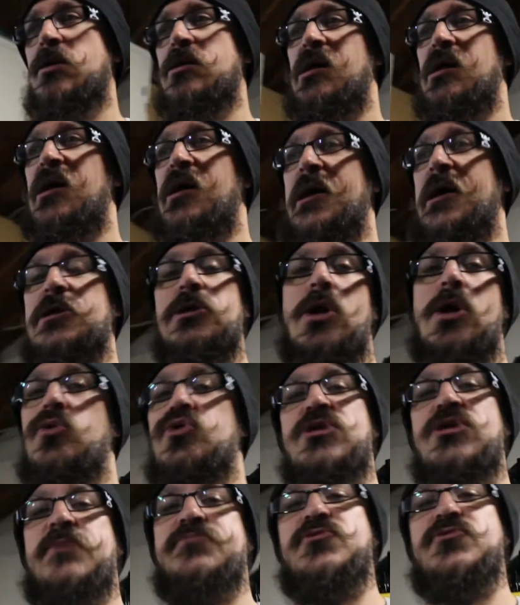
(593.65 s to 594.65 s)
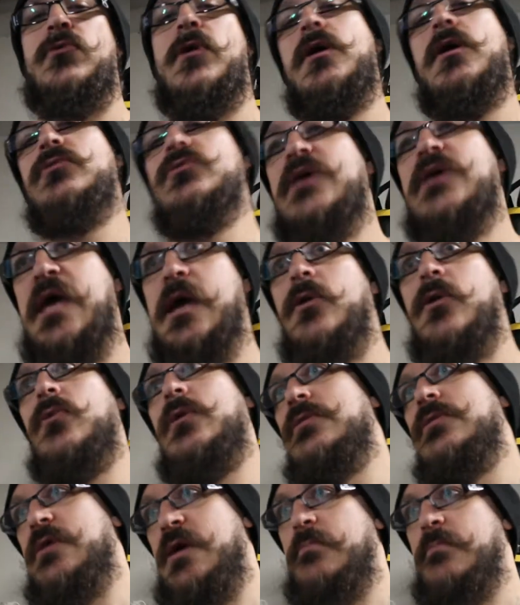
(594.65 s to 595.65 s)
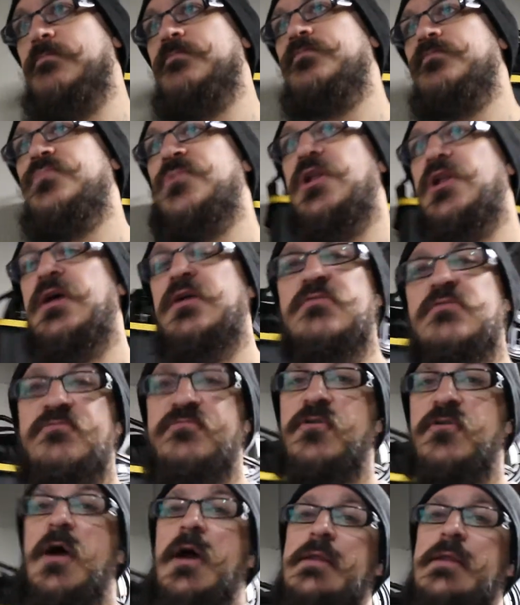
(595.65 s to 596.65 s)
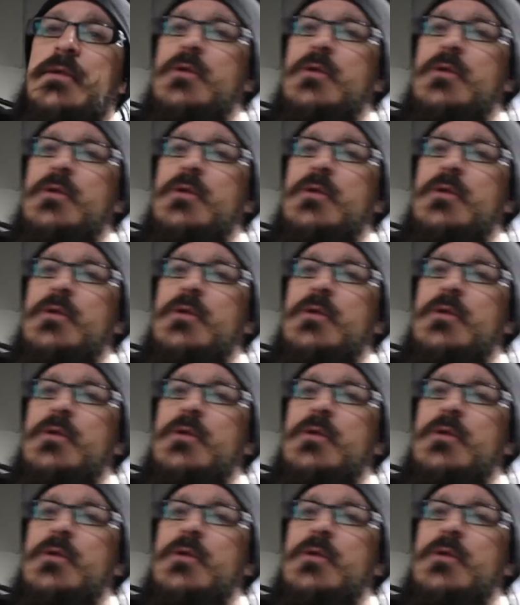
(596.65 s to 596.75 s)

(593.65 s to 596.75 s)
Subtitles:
And no shops around carry them that I could find.